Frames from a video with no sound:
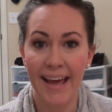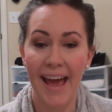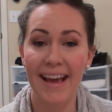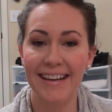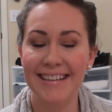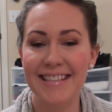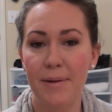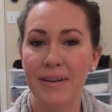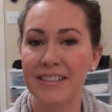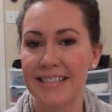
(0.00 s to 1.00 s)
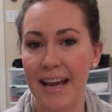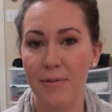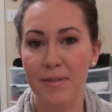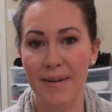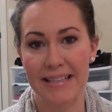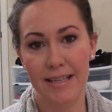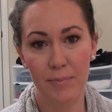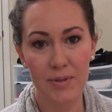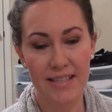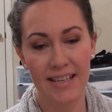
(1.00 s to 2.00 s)
Hey guys, I'm here today with my
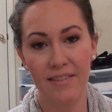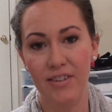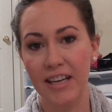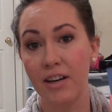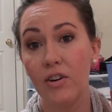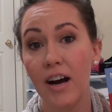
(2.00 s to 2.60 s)
Sample Sunday video.